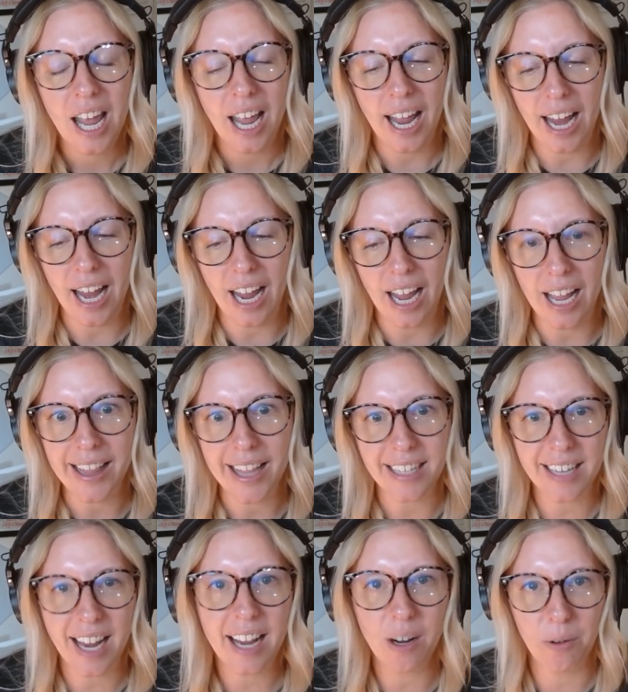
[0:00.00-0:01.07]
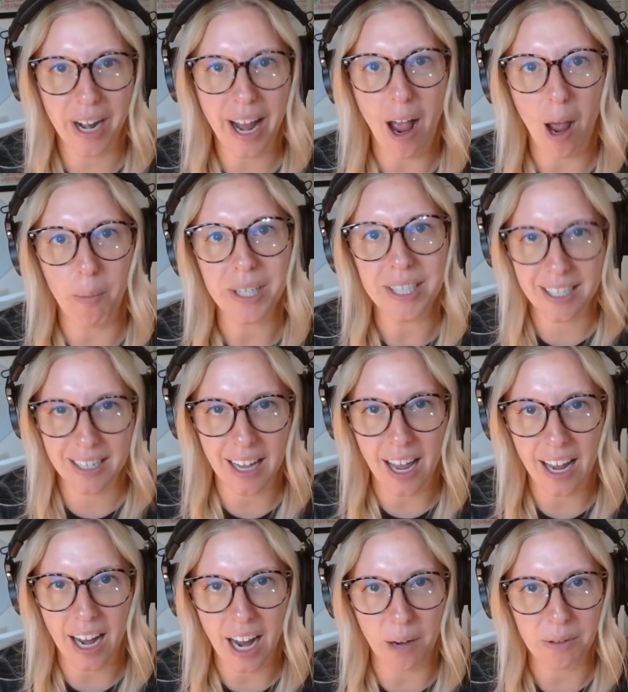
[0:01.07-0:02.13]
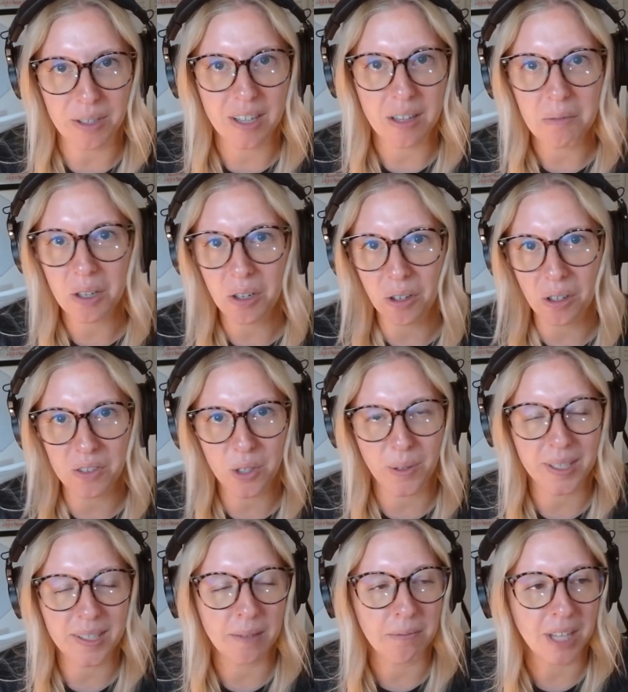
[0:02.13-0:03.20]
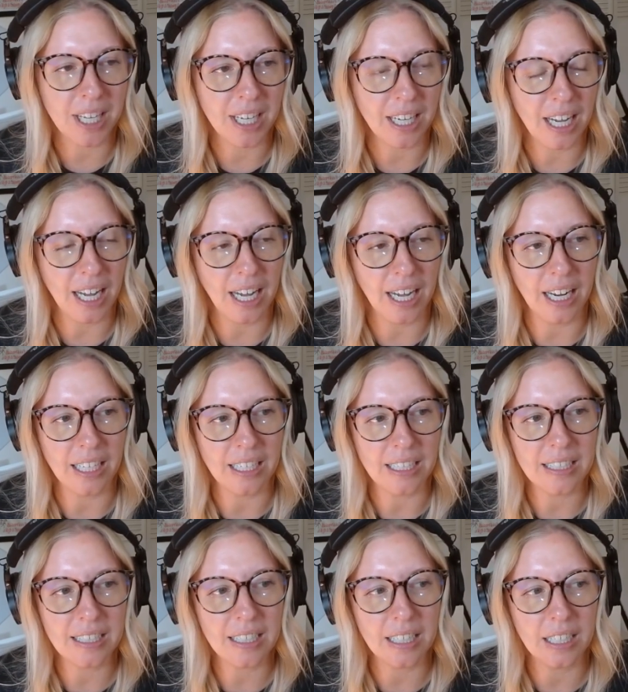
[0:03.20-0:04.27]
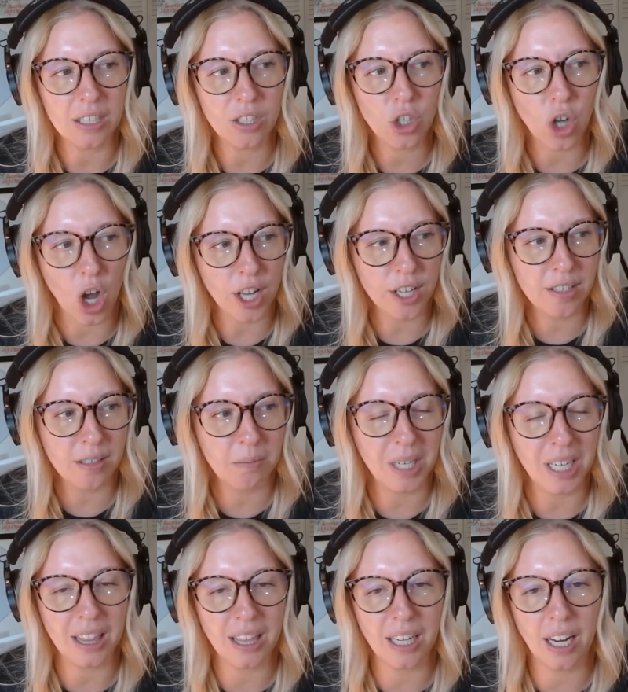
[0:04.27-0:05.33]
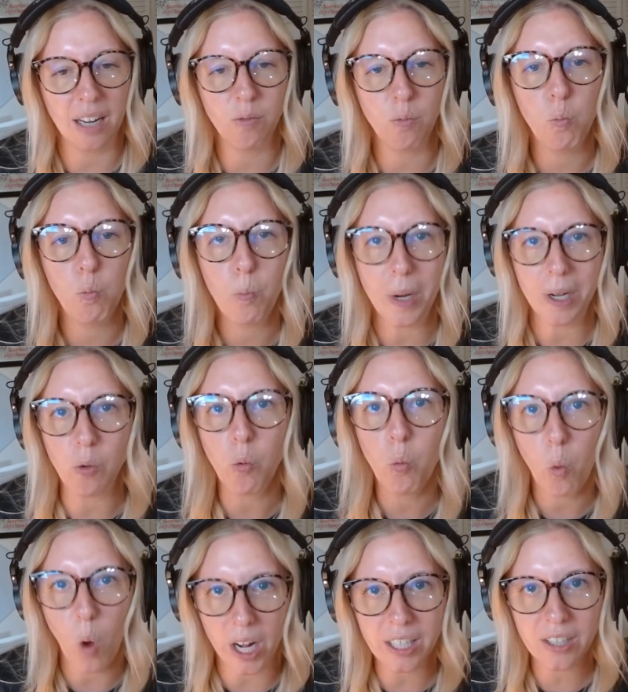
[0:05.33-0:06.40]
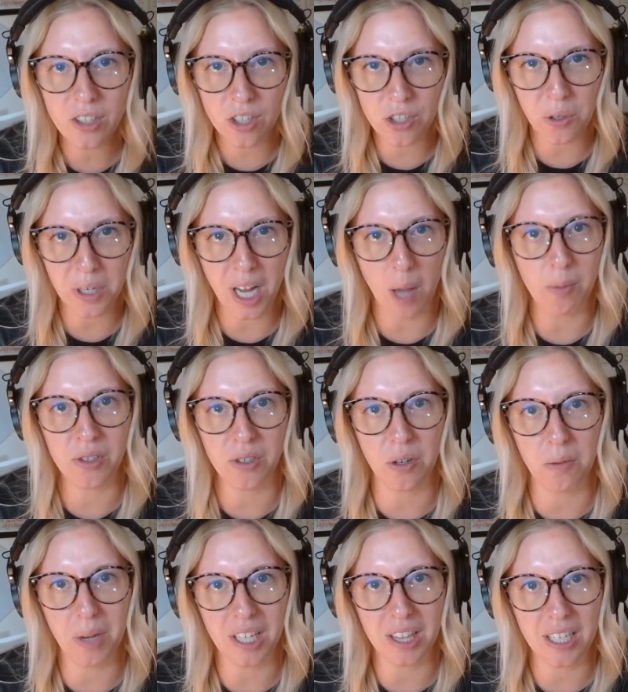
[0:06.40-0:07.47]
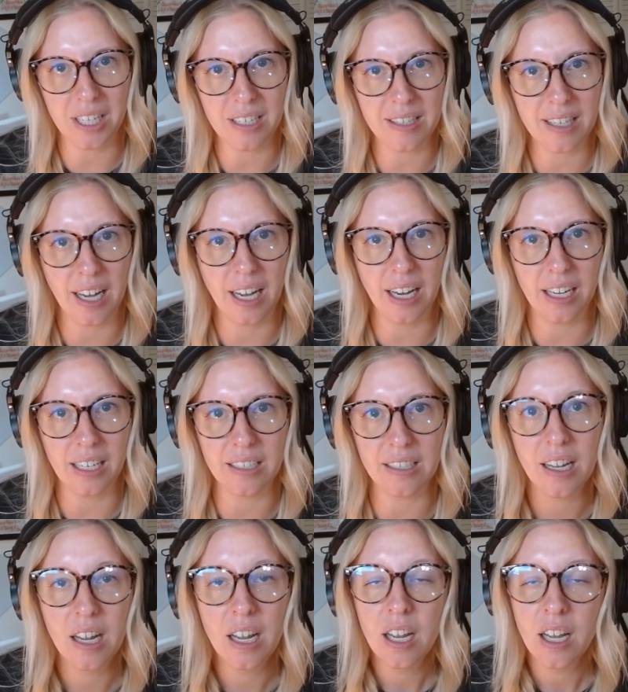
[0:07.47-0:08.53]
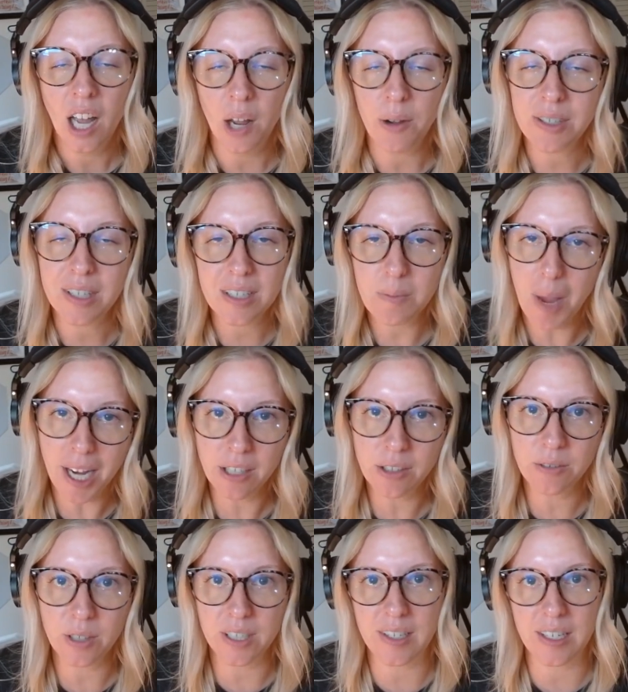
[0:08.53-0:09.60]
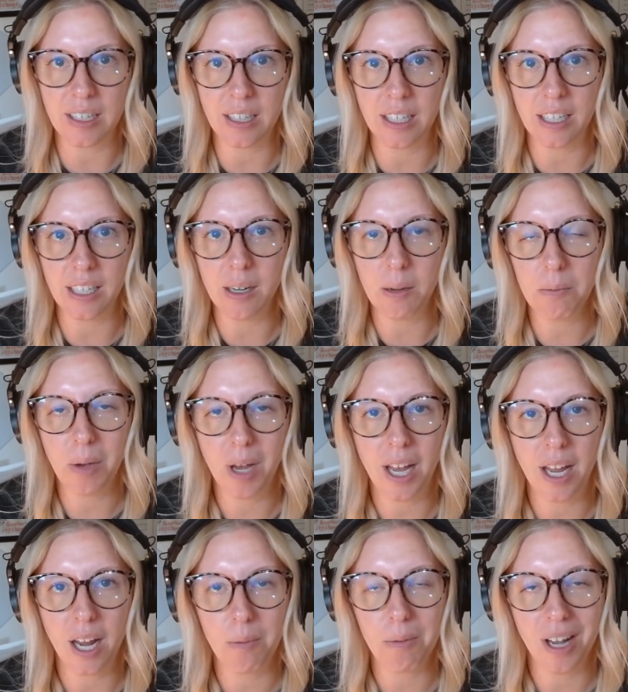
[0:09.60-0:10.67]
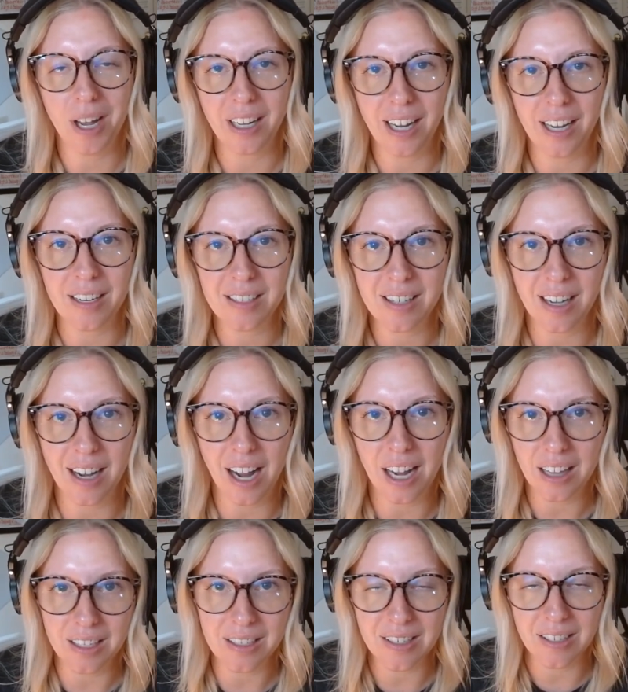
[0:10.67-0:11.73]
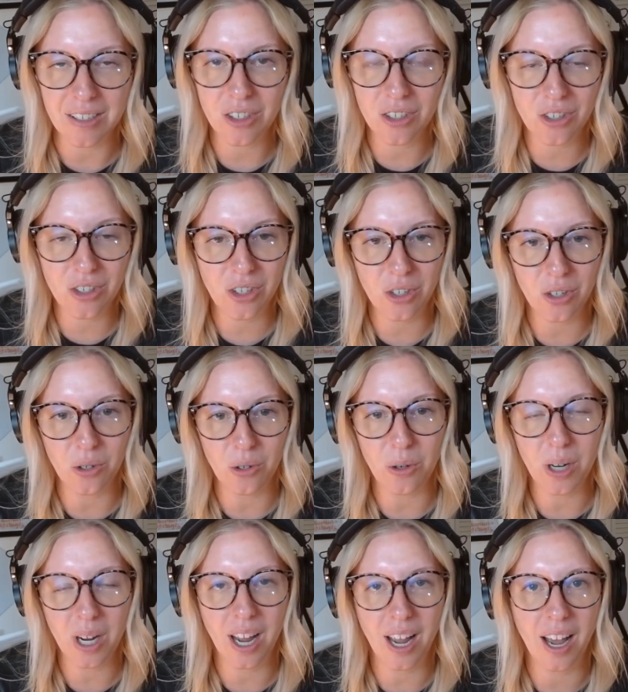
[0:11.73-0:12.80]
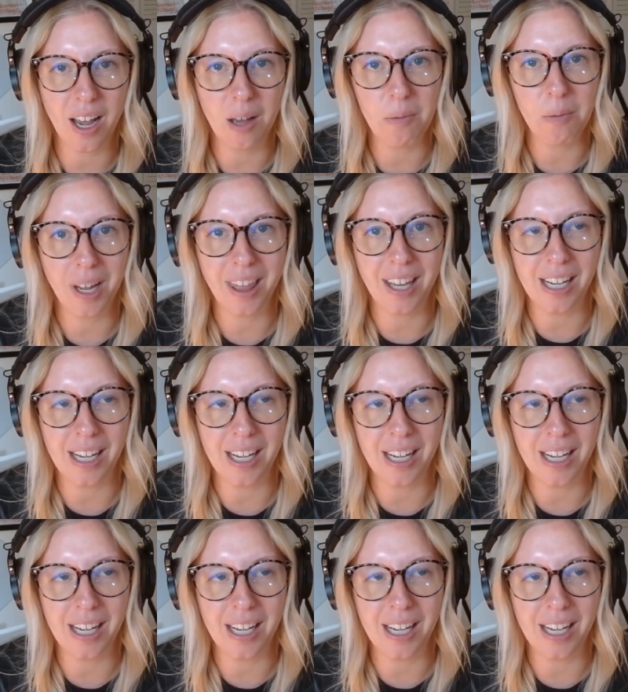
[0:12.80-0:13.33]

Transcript: And that's kind of what happened today. I was in the middle of doing something and it dawned on me that I've been wanting to do an episode about this. And I was inspired recently by a podcast that I listened to by the